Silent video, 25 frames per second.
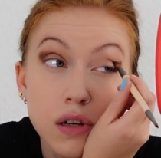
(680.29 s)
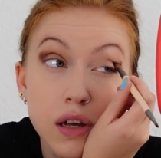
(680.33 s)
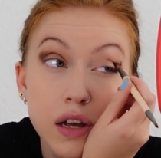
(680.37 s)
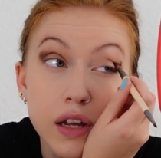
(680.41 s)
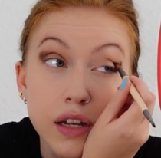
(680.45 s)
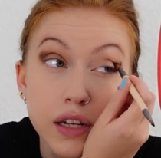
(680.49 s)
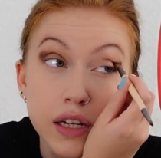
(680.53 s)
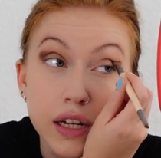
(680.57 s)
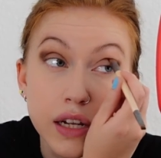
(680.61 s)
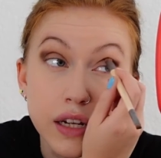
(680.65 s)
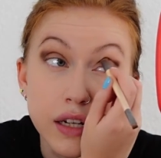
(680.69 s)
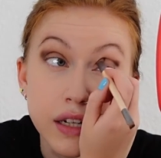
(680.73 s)

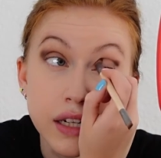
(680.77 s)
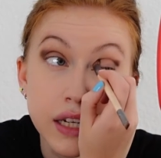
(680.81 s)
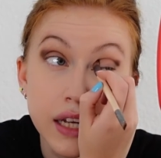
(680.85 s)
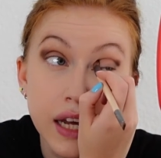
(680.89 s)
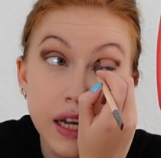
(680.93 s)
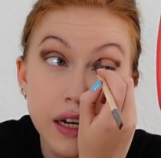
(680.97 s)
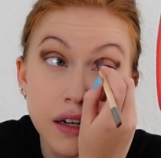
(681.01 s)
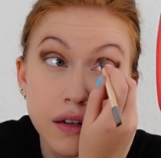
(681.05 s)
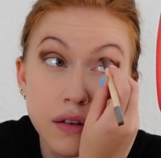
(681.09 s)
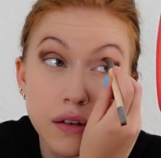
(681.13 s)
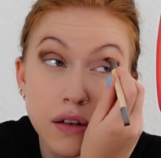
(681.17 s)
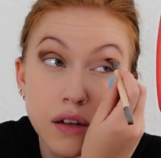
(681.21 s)
And then
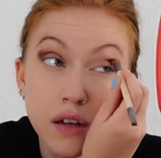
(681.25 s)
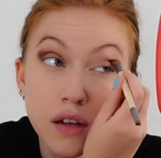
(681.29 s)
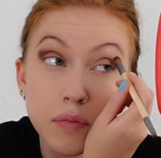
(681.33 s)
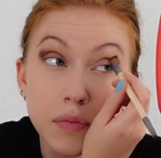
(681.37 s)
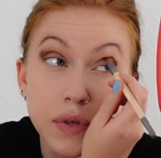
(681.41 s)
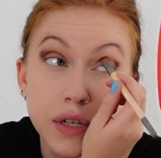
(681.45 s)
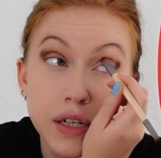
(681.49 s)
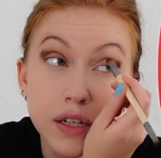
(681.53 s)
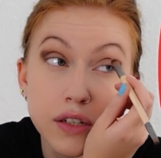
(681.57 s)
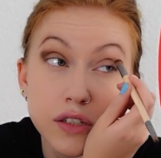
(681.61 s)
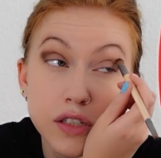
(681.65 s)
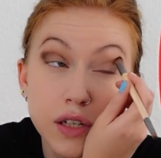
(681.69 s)
again,
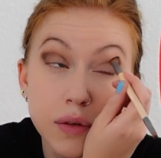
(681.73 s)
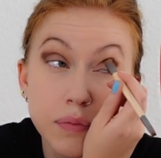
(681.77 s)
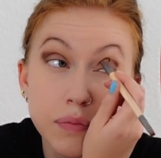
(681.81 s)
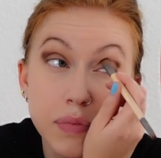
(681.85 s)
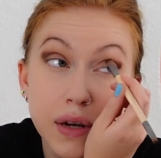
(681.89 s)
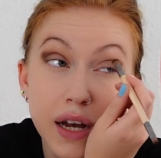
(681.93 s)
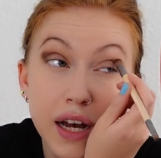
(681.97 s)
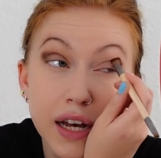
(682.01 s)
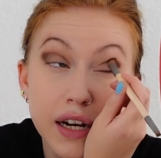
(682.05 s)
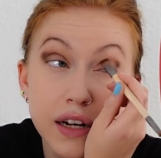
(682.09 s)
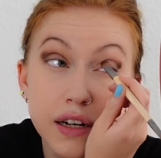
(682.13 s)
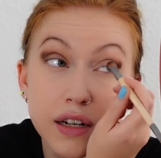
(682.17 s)
because I
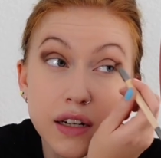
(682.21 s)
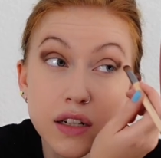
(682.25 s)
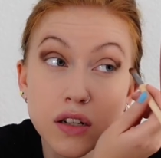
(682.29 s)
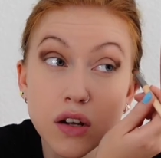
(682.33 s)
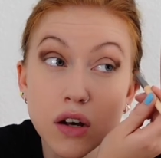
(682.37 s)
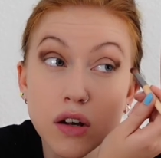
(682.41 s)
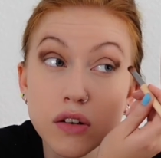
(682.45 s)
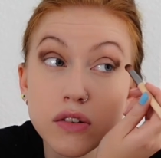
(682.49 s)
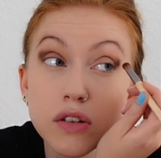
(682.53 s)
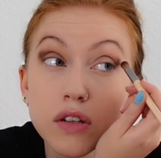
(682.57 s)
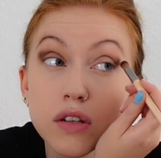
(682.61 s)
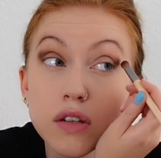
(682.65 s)
patted it
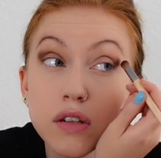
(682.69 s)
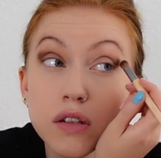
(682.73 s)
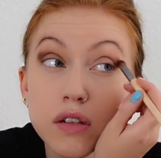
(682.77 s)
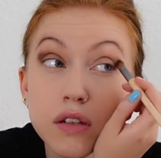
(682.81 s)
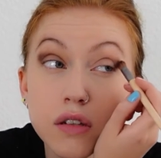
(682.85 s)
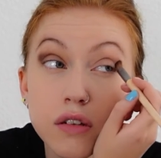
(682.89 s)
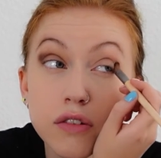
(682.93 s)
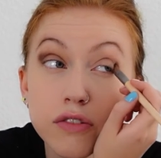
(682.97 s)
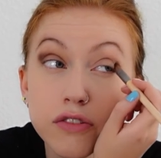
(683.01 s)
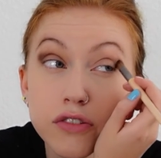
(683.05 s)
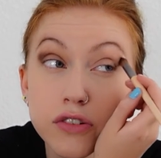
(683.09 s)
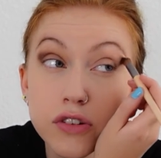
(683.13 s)
on
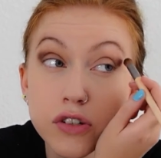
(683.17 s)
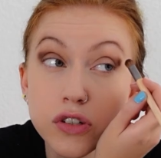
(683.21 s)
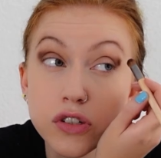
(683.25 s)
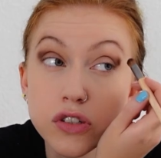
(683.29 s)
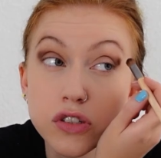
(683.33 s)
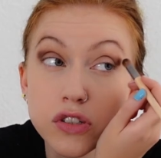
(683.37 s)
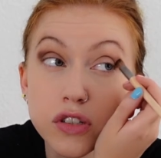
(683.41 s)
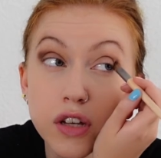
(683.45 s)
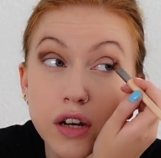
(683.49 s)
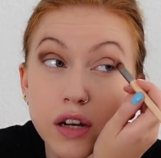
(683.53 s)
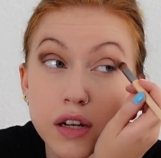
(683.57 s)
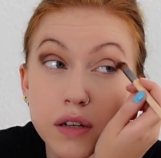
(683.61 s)
the
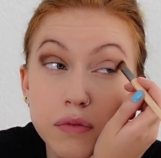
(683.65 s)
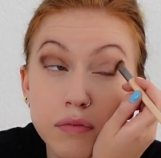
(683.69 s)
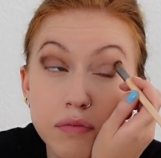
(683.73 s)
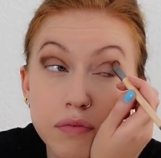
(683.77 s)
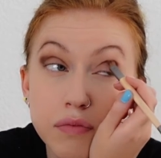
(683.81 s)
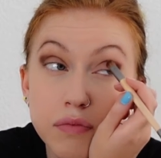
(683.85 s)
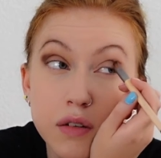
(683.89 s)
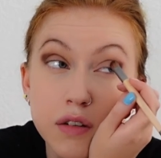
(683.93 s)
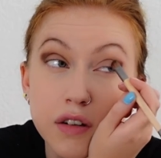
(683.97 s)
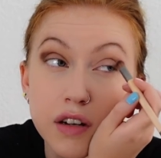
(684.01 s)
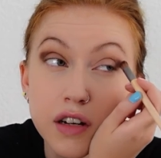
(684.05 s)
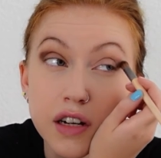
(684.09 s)
first time,
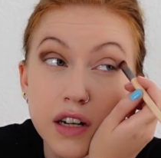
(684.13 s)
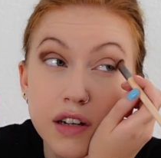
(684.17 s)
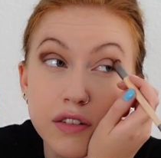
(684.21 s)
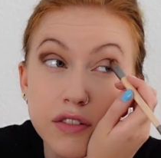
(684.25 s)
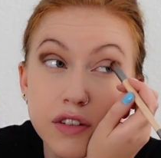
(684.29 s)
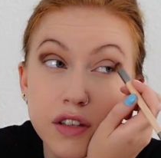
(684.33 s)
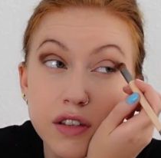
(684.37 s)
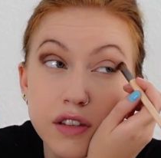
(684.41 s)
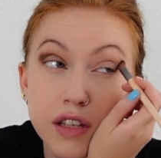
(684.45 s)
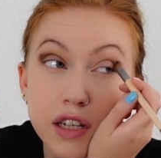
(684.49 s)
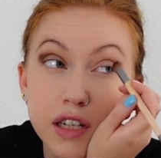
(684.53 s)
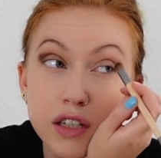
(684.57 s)
I'm gonna have
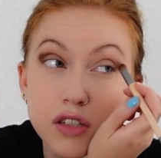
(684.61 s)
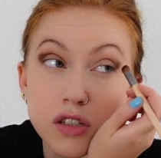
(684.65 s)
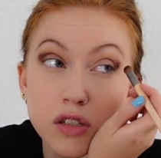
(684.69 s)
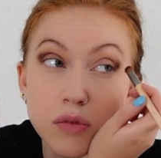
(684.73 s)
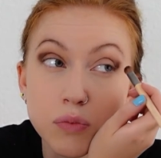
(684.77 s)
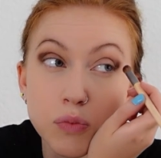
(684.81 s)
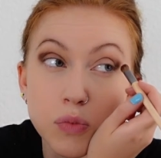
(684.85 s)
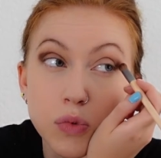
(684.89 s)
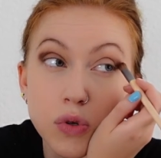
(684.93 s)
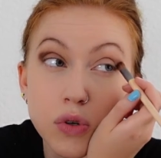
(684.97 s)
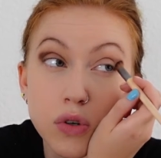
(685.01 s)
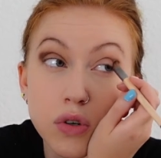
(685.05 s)
to take
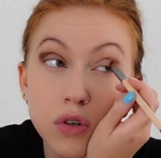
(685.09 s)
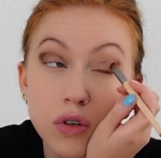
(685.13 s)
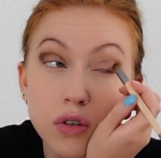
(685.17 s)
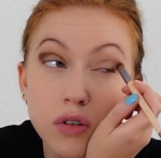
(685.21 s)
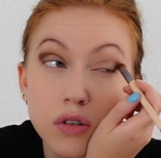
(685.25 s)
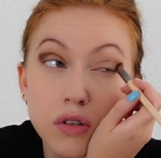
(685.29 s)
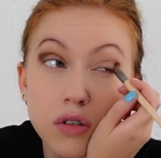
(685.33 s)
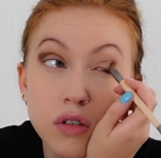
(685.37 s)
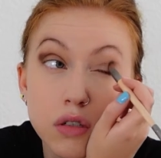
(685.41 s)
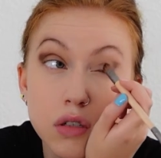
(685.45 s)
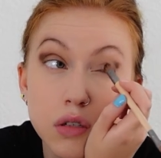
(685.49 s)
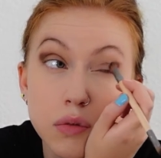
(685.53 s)
some more
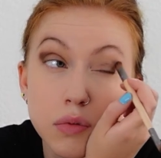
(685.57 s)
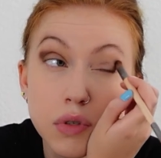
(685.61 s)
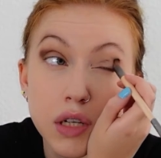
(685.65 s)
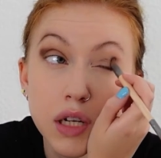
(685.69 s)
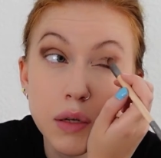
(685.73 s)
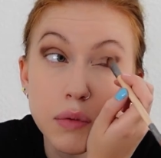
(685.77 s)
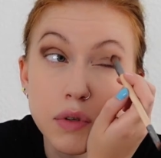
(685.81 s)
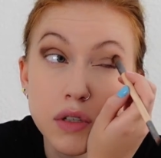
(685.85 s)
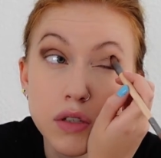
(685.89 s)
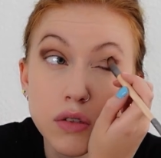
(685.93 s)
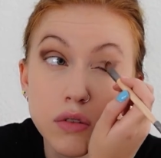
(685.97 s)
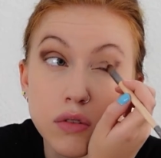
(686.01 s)
to be
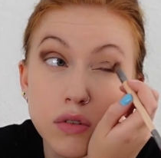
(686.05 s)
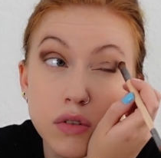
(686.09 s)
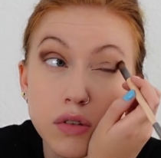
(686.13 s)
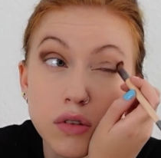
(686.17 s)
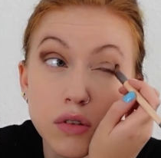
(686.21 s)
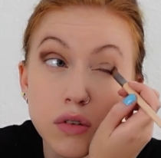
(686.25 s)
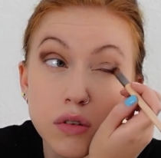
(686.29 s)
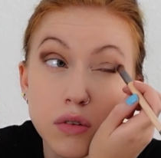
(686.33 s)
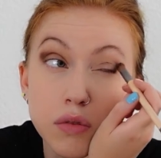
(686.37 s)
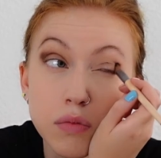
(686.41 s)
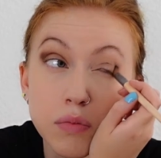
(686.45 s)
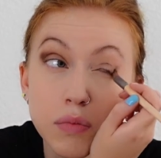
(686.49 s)
able
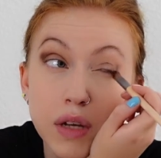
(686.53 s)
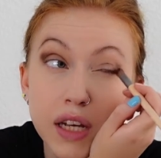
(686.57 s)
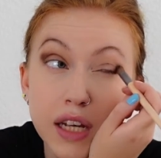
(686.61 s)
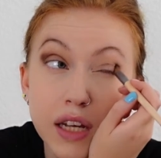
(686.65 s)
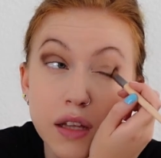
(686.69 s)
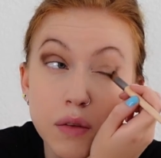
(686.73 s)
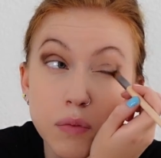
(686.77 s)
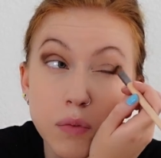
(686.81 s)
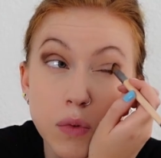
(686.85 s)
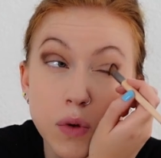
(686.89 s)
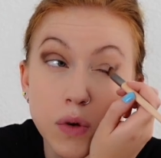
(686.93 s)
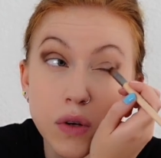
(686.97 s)
to make
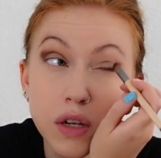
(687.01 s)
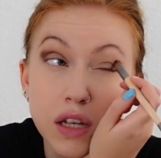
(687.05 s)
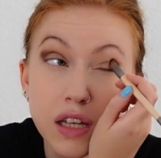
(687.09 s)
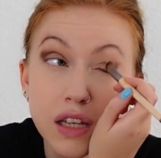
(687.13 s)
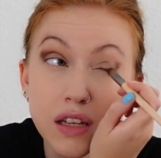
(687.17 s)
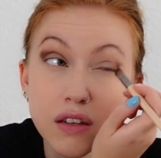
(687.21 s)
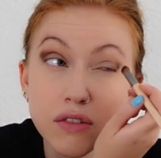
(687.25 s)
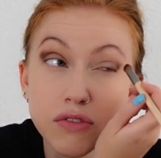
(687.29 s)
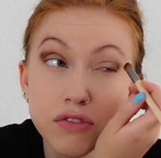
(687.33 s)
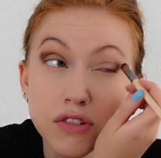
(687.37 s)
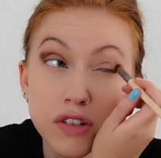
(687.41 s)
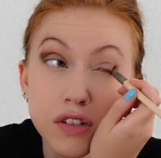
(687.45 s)
it more
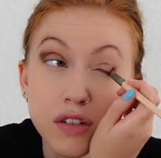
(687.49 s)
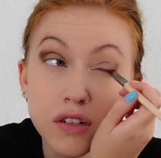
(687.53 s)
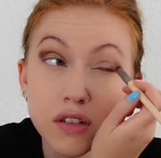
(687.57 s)
even.